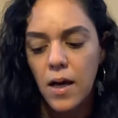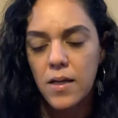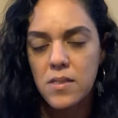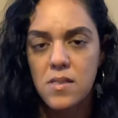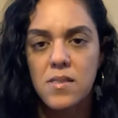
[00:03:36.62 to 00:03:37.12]

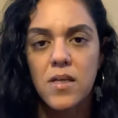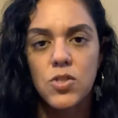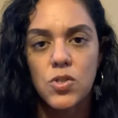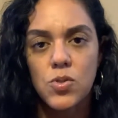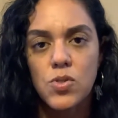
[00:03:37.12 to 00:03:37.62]
to the
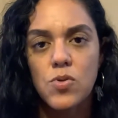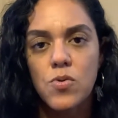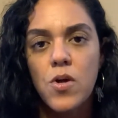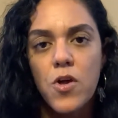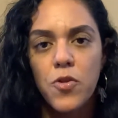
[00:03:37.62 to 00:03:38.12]
session. So
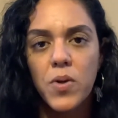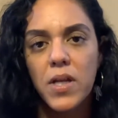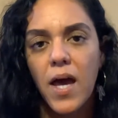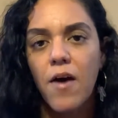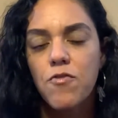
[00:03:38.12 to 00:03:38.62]

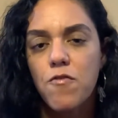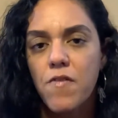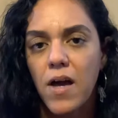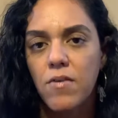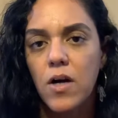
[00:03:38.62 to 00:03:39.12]
3.5 to
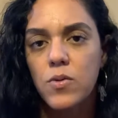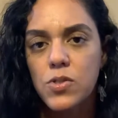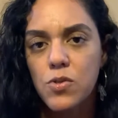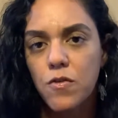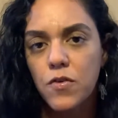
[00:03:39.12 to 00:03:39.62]
5 hours. So
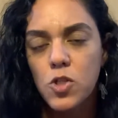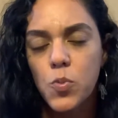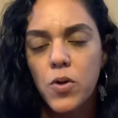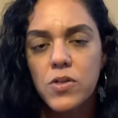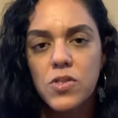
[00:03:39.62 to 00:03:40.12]
the first
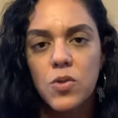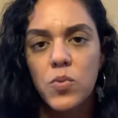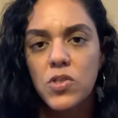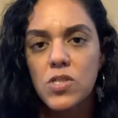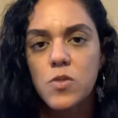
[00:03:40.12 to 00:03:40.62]
portion, we
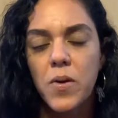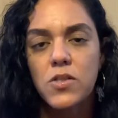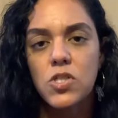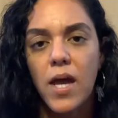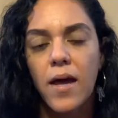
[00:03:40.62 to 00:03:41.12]
just spend
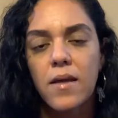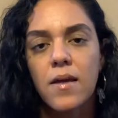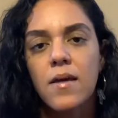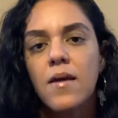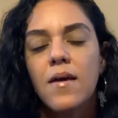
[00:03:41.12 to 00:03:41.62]
chatting,
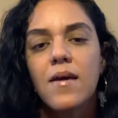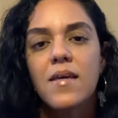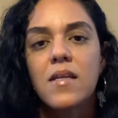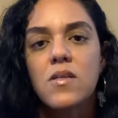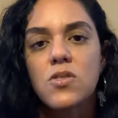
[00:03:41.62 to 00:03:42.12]

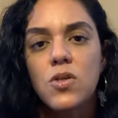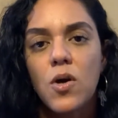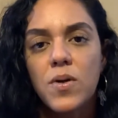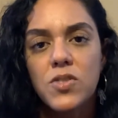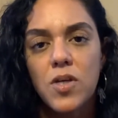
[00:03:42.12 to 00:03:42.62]
getting to know
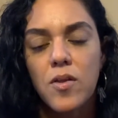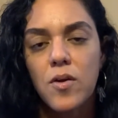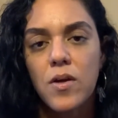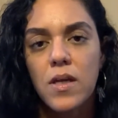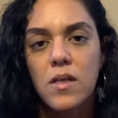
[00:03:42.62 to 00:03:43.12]
each other,
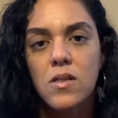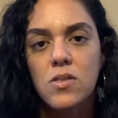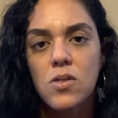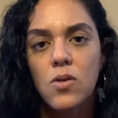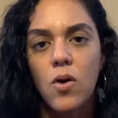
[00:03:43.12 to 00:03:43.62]
getting to
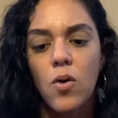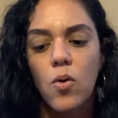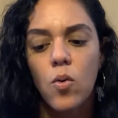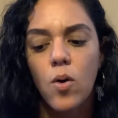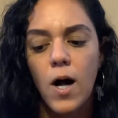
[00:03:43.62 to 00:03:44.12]

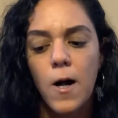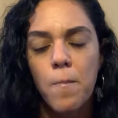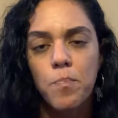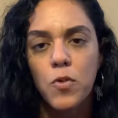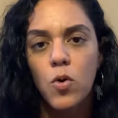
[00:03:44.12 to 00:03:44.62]
know
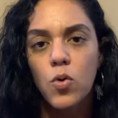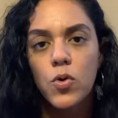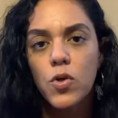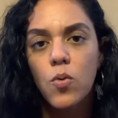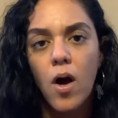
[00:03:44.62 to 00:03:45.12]
who
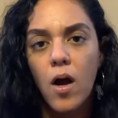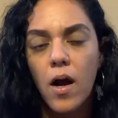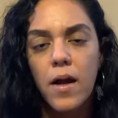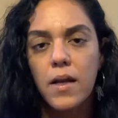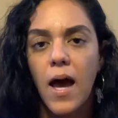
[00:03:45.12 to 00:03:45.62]
you are
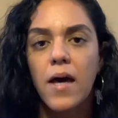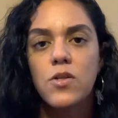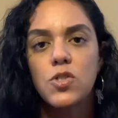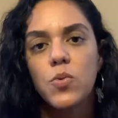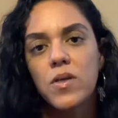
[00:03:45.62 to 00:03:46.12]
and how did
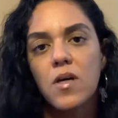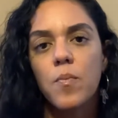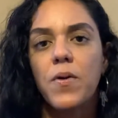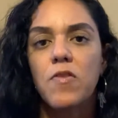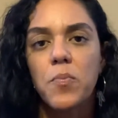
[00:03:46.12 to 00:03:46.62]
you end up
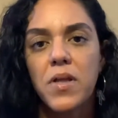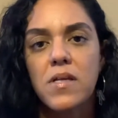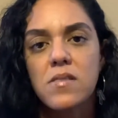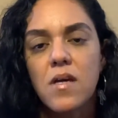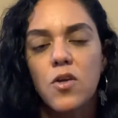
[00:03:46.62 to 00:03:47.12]
in the place
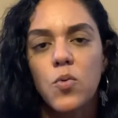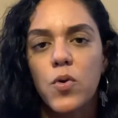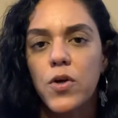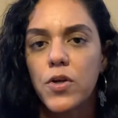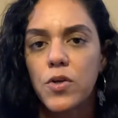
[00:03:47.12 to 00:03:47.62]
that you
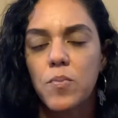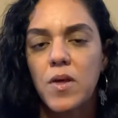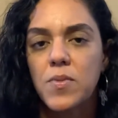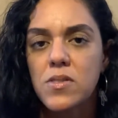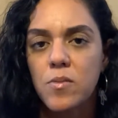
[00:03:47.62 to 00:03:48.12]
were,
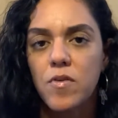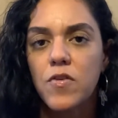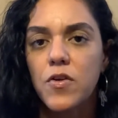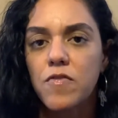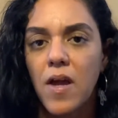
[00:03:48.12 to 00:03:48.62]
maybe some of
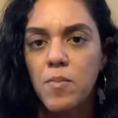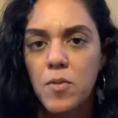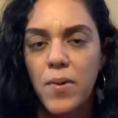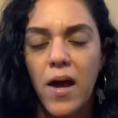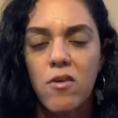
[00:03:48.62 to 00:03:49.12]
your family
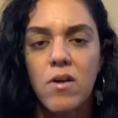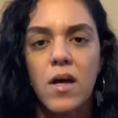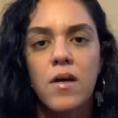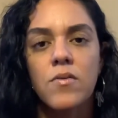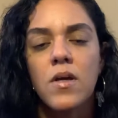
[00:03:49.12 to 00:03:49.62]

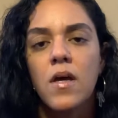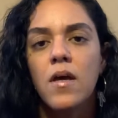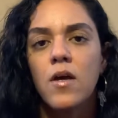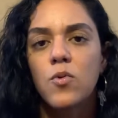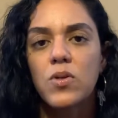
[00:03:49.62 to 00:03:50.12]
background,
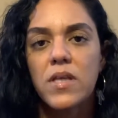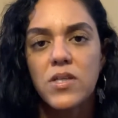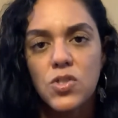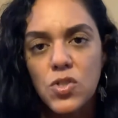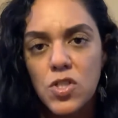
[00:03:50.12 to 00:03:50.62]

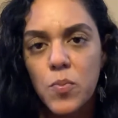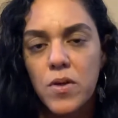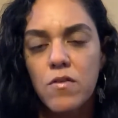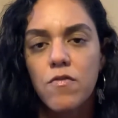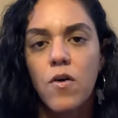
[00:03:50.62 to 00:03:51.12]
relationship
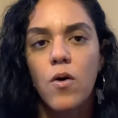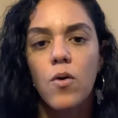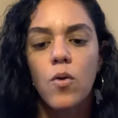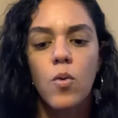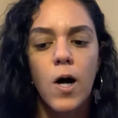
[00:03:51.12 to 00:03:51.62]

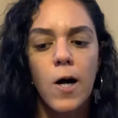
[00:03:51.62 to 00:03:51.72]
info,